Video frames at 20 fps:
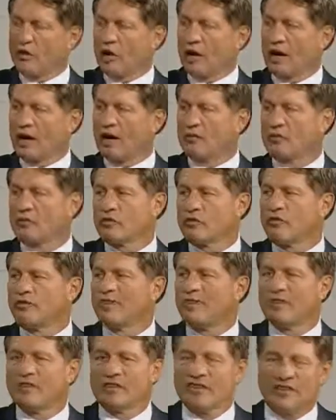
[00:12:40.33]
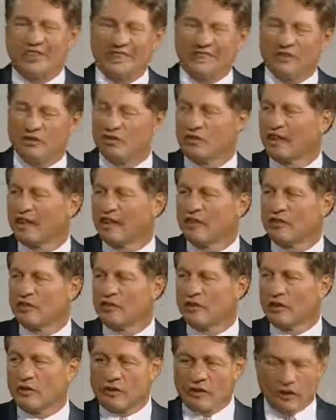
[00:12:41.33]
arms were very thin, their legs
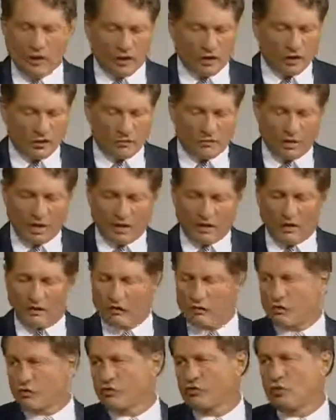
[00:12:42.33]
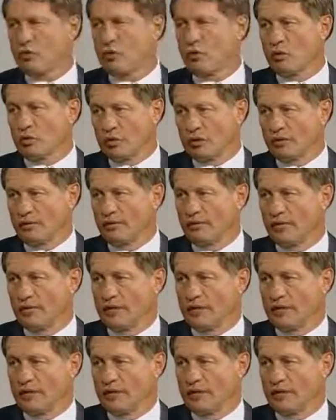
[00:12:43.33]
were very thin, and their bellies were swollen.